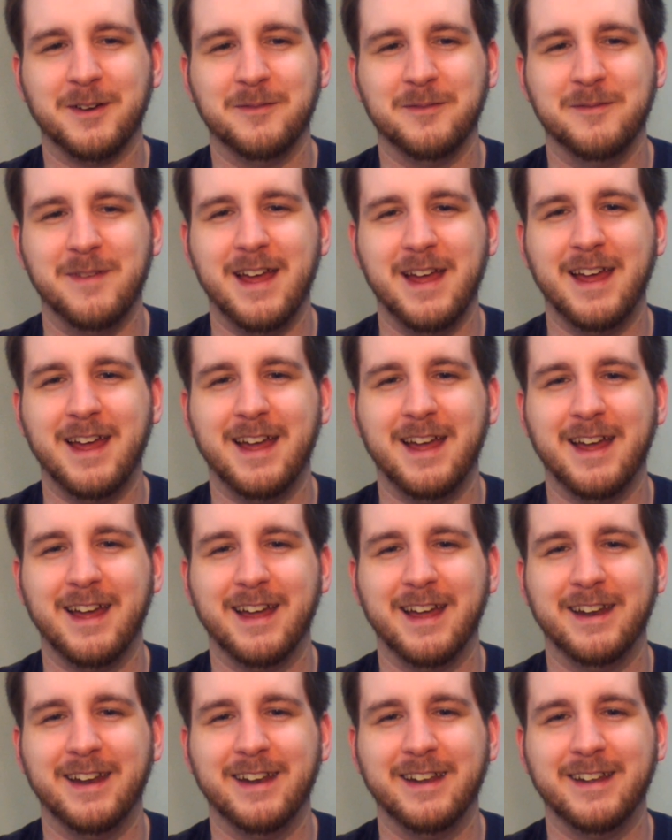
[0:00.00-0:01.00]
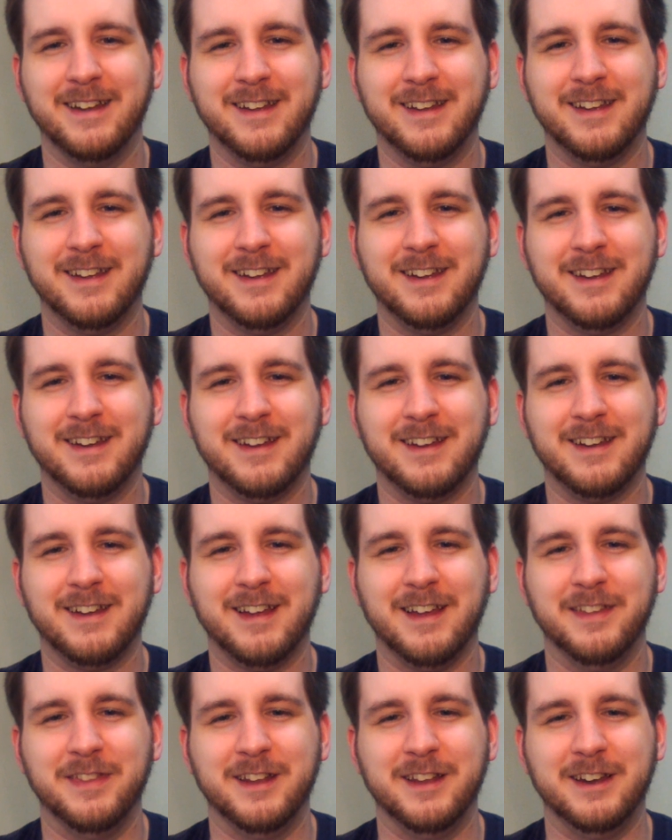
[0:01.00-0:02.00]
Man.
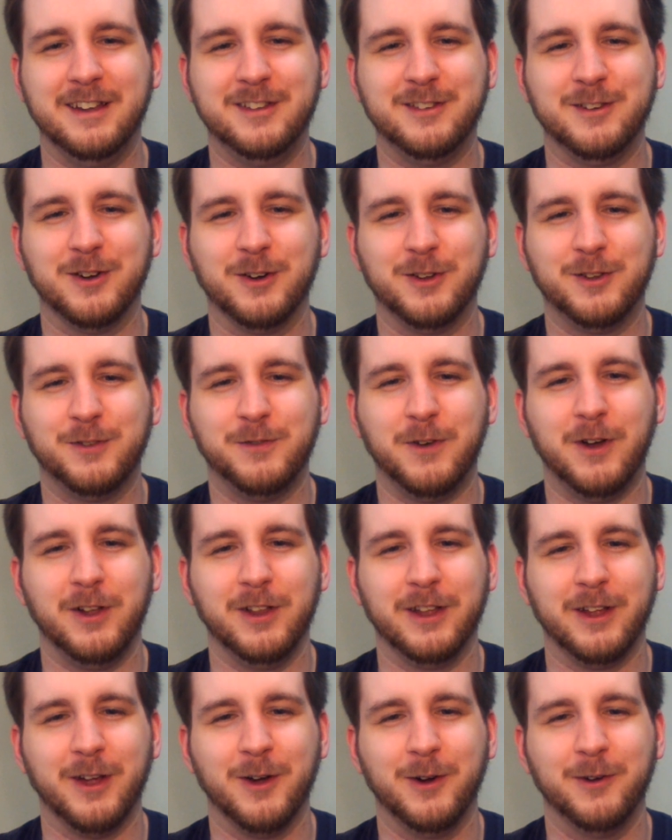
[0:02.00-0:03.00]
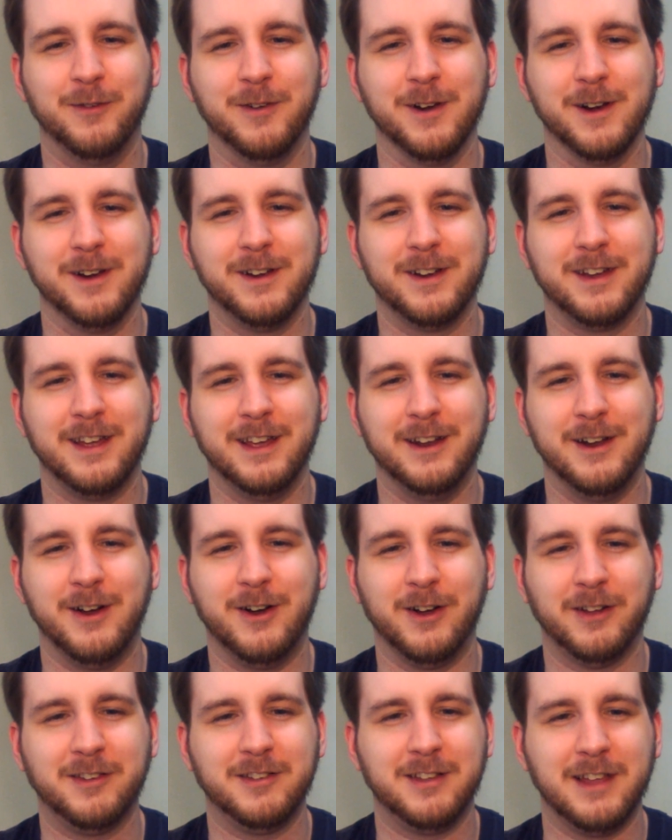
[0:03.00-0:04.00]
And then he starts falling over and
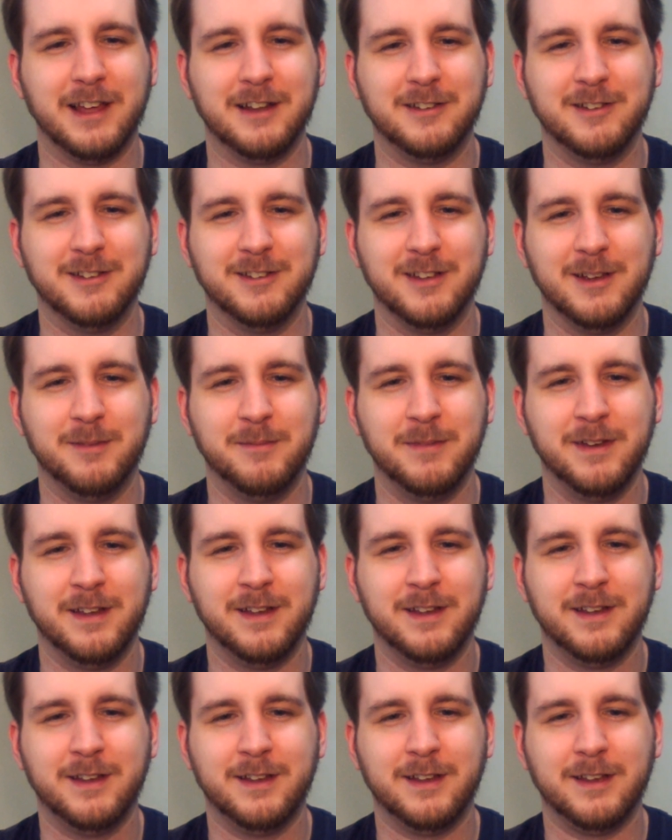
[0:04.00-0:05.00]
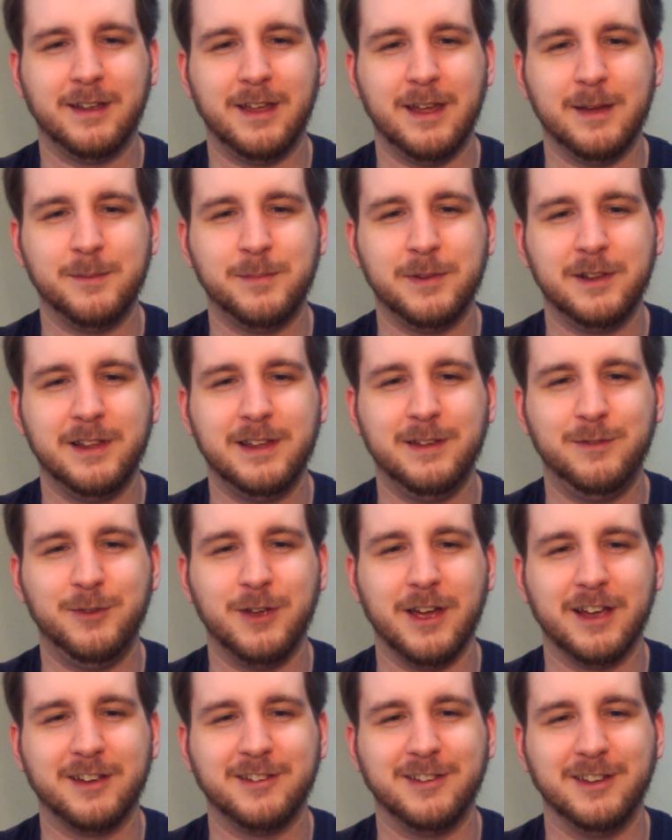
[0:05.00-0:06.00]
Hawks catches him. Can't believe
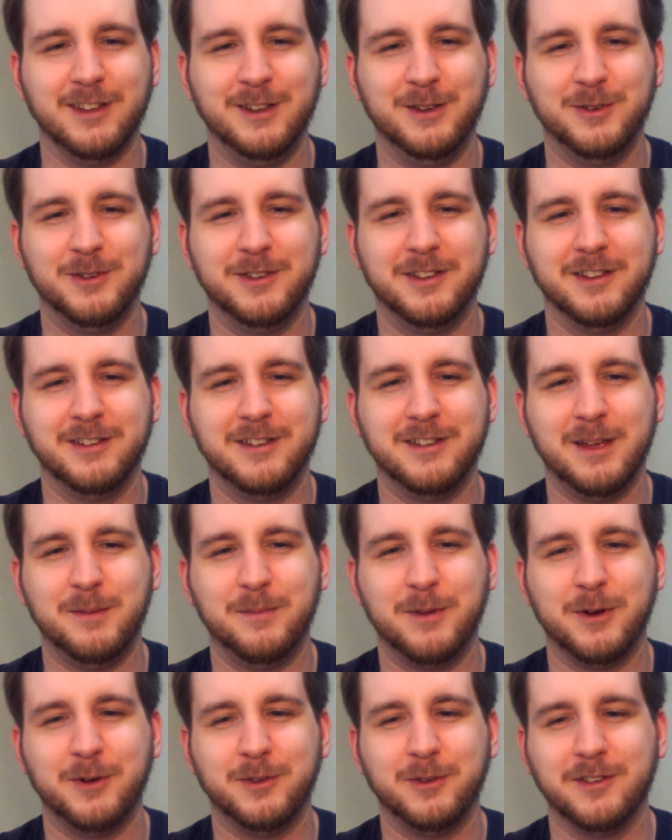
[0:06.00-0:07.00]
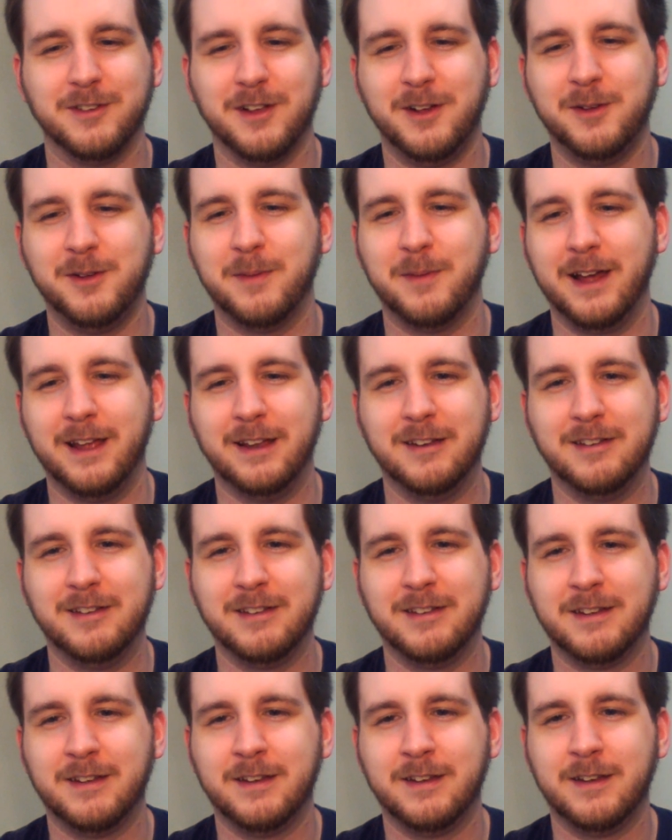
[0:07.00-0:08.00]
you actually used the same pose as All Might.
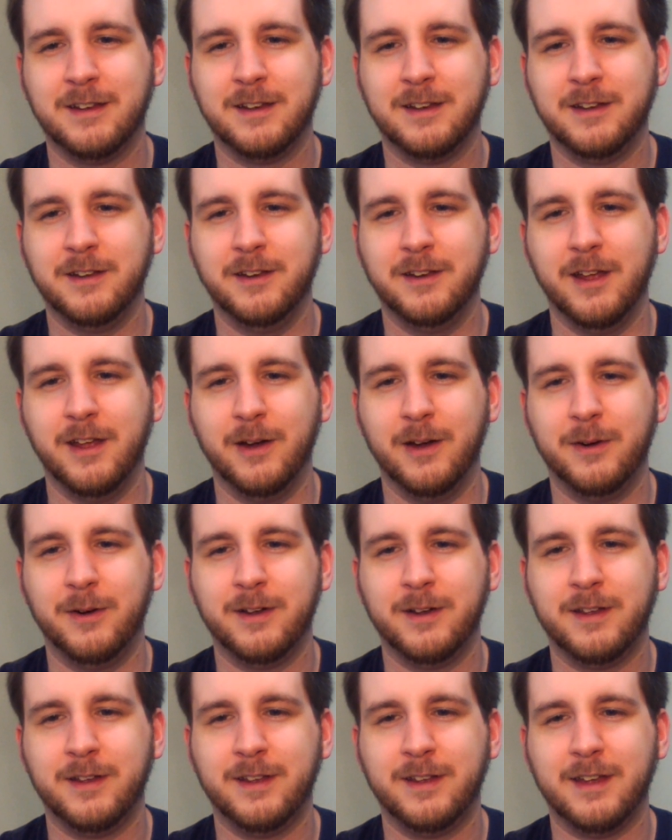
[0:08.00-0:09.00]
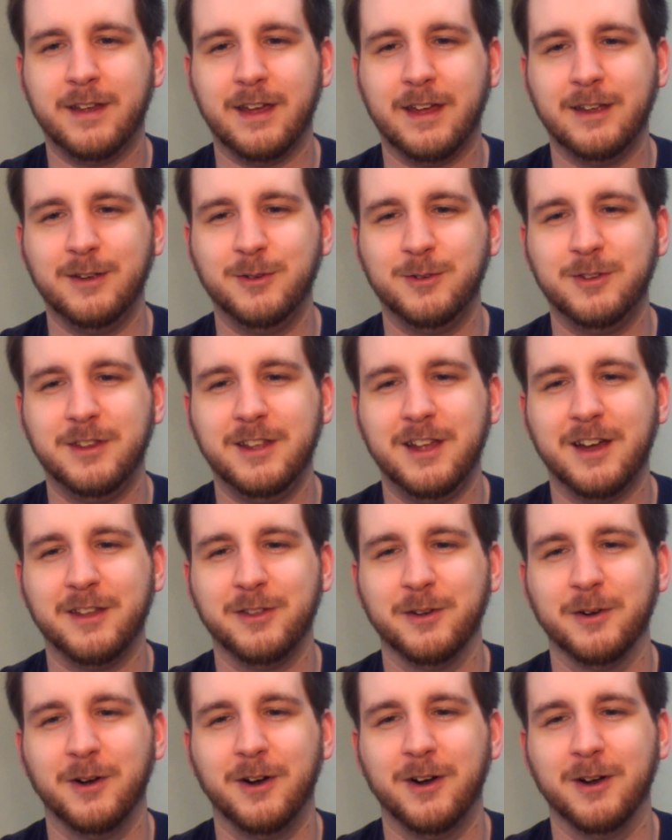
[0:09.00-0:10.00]
No, I used the
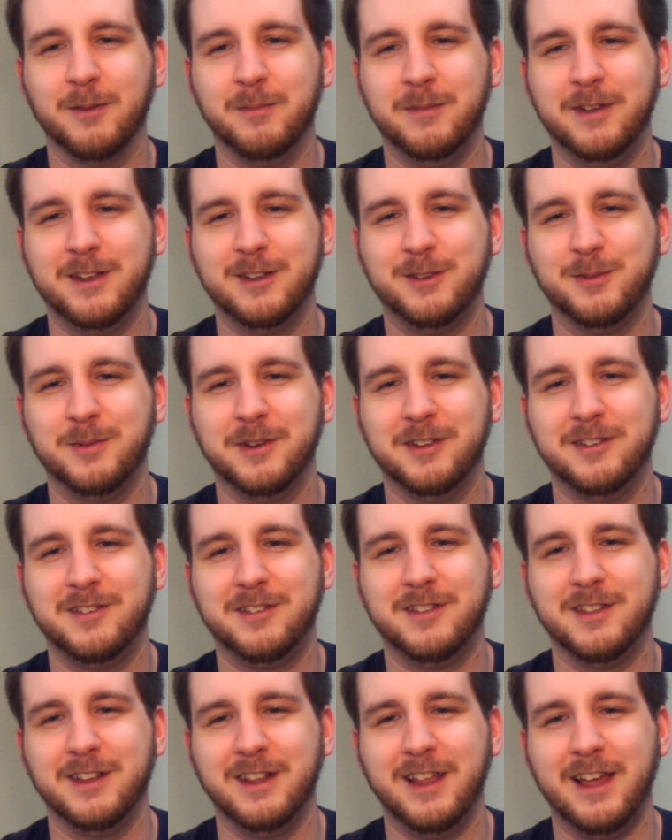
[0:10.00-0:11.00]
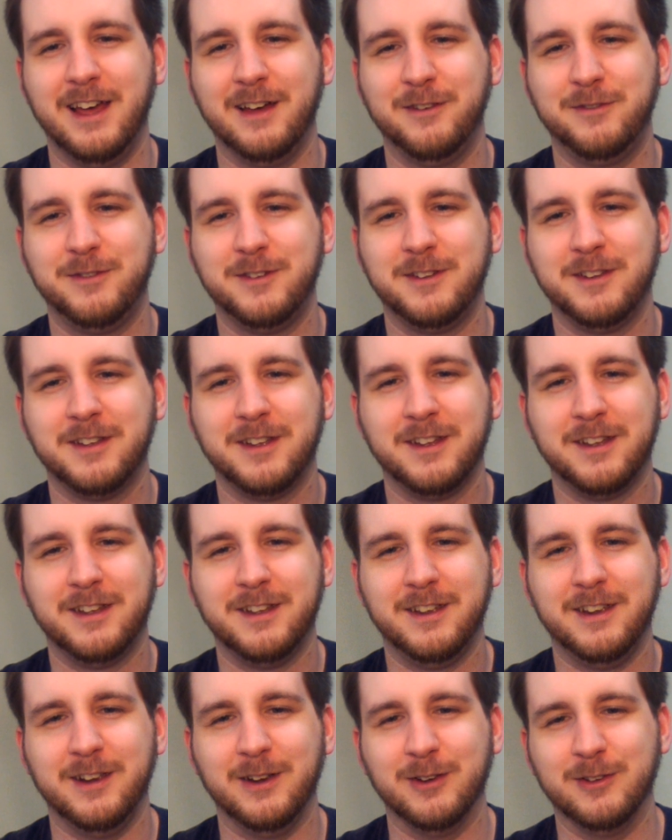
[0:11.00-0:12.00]
other arm. His was the left.
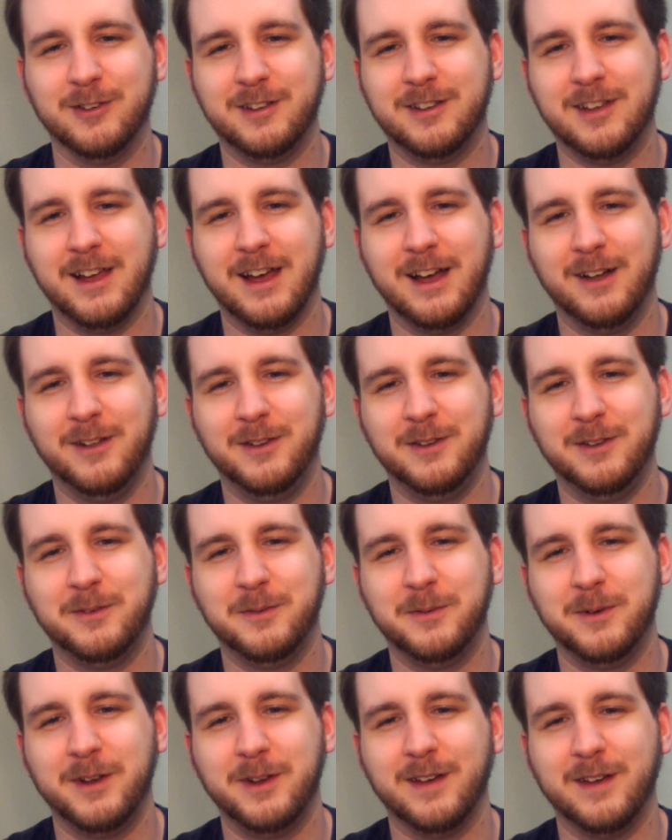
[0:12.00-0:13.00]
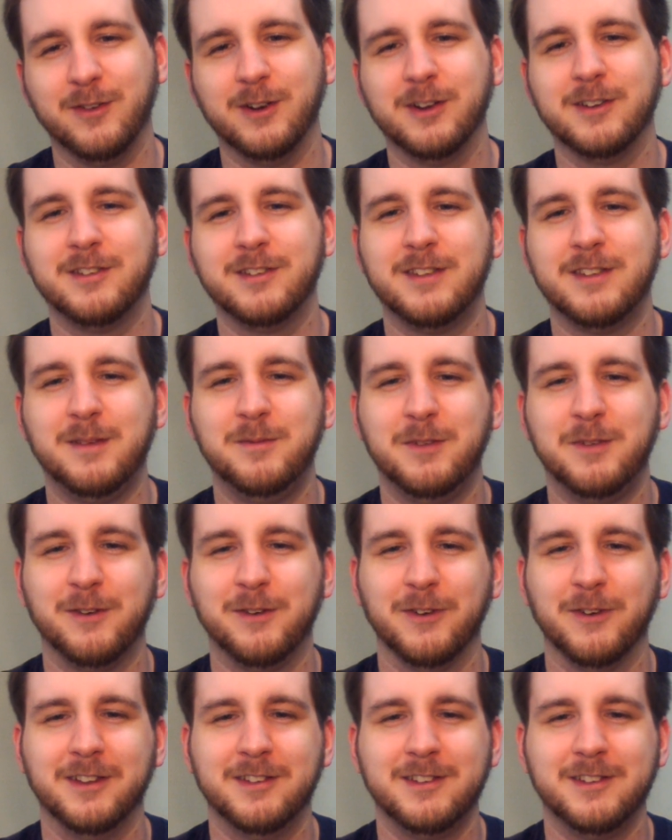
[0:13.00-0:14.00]
Here's a towel. Whatever. Same
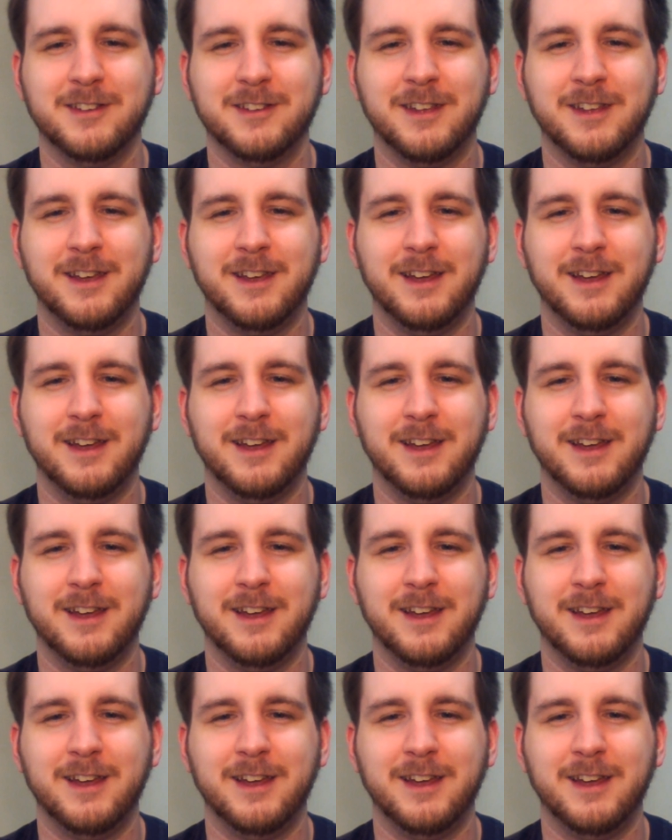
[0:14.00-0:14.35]
difference.